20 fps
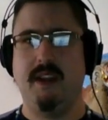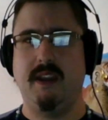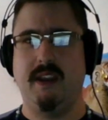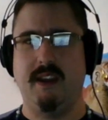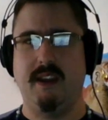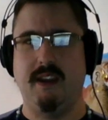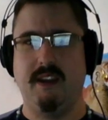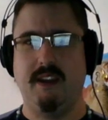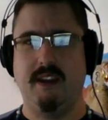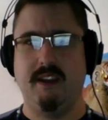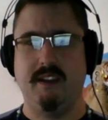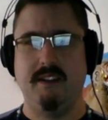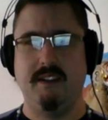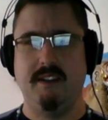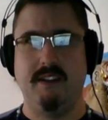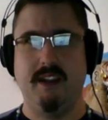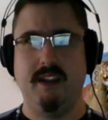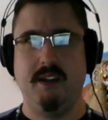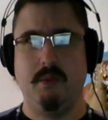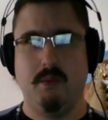
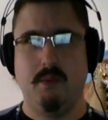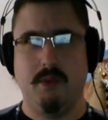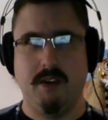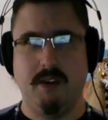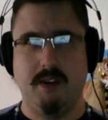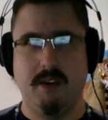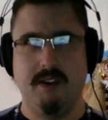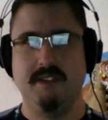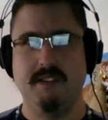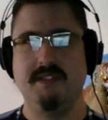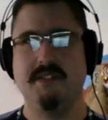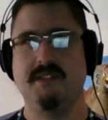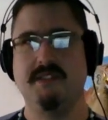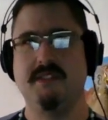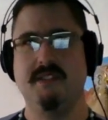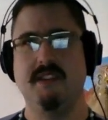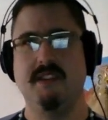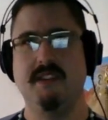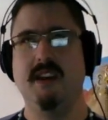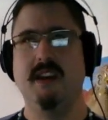And it
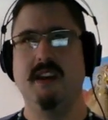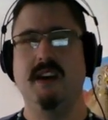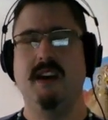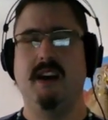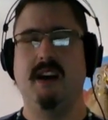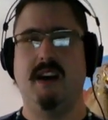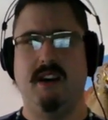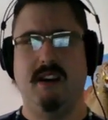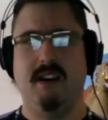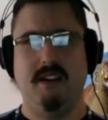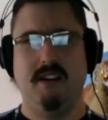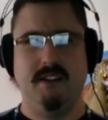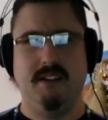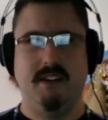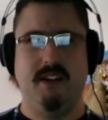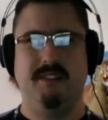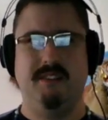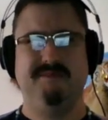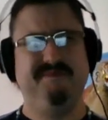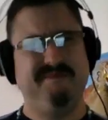was,
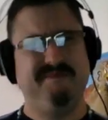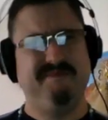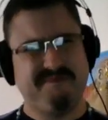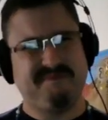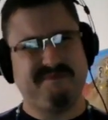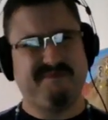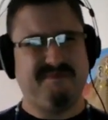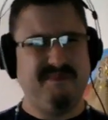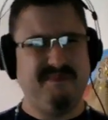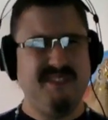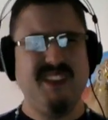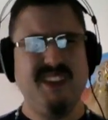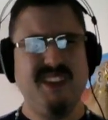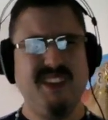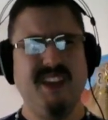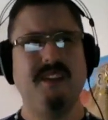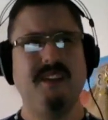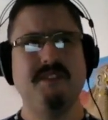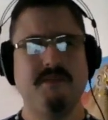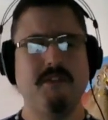
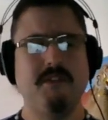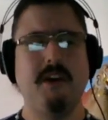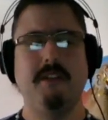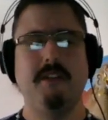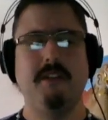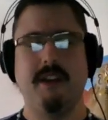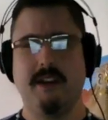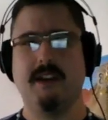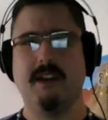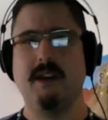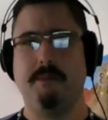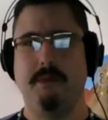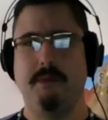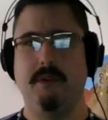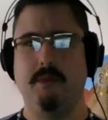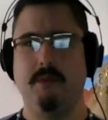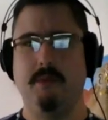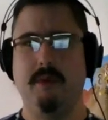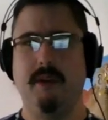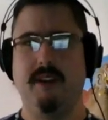it's felt like a
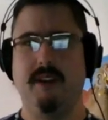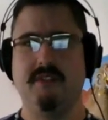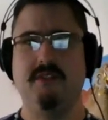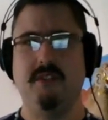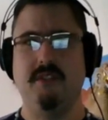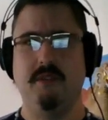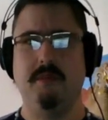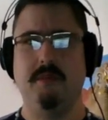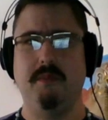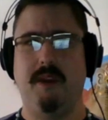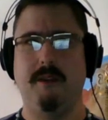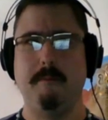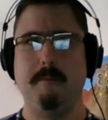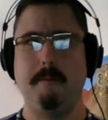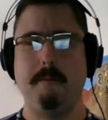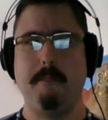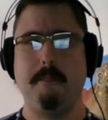couple of weeks to me.